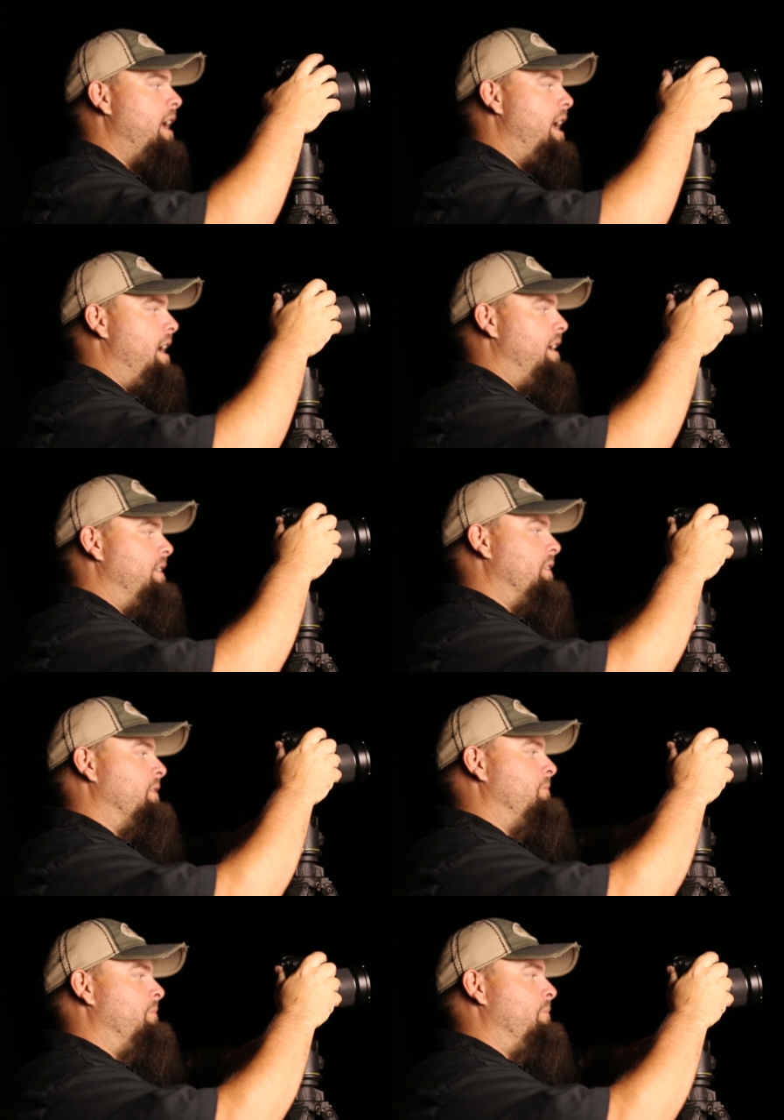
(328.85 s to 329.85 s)
And
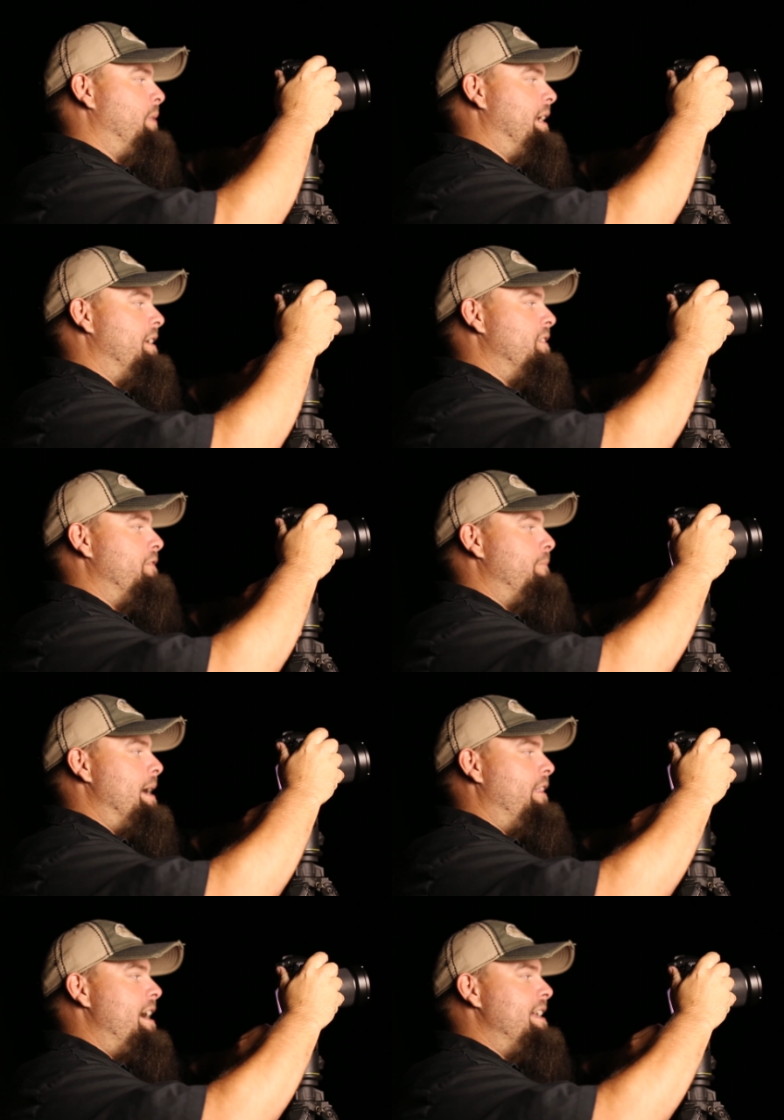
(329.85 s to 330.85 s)
because of
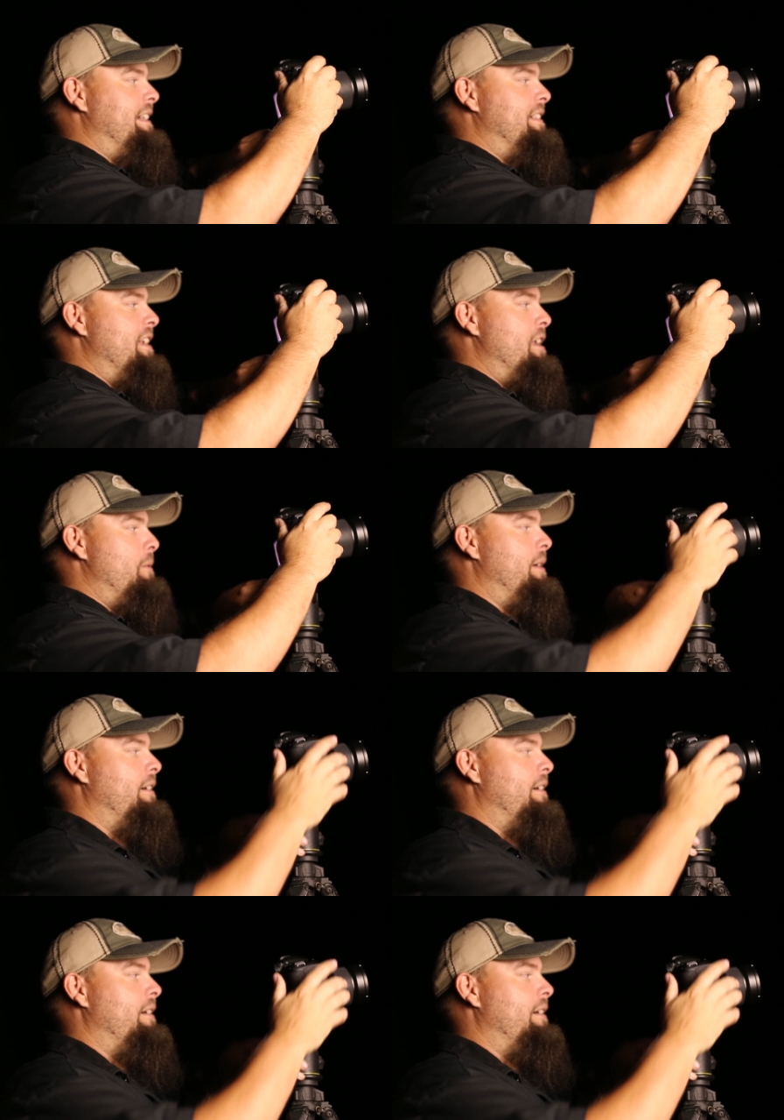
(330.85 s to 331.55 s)
my lighting setup